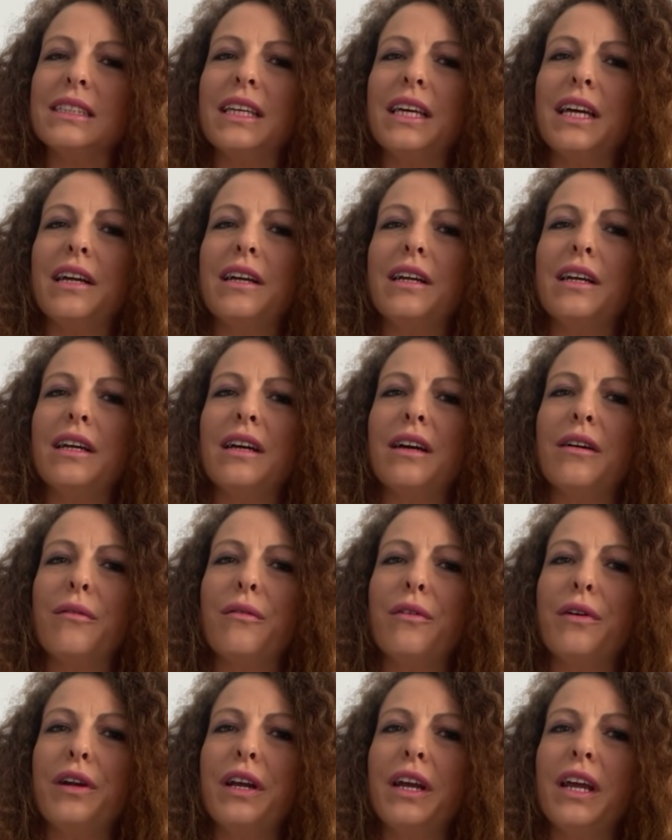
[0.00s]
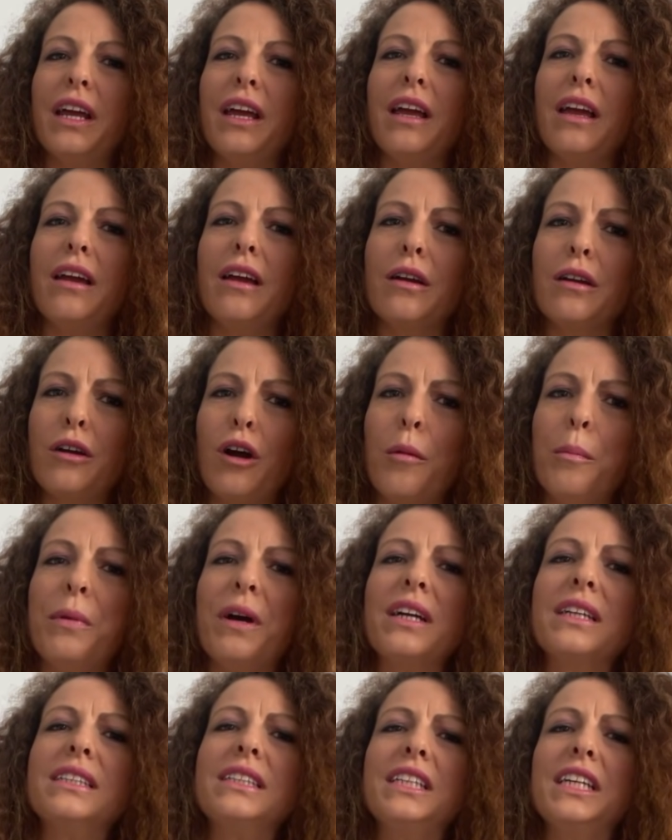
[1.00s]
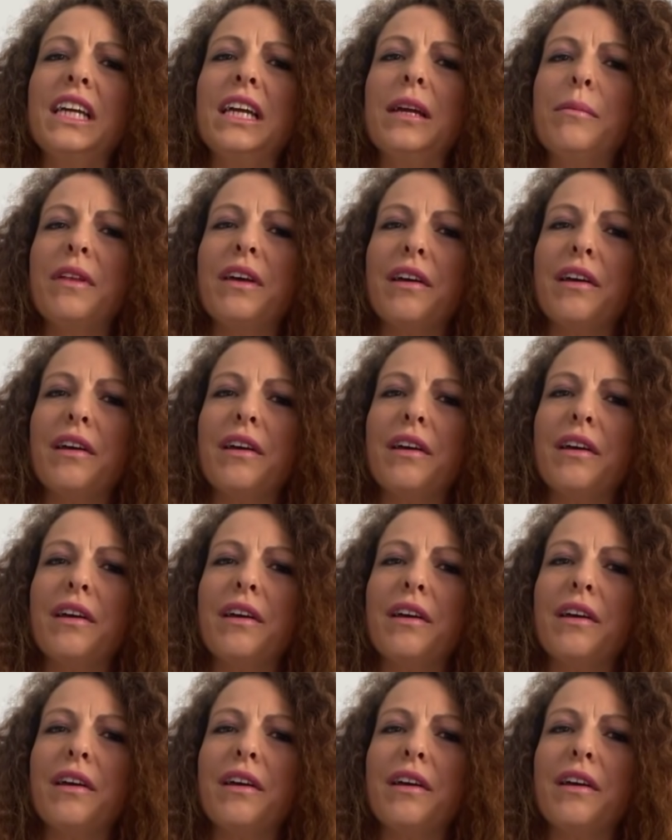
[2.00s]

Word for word: They're a very compact team.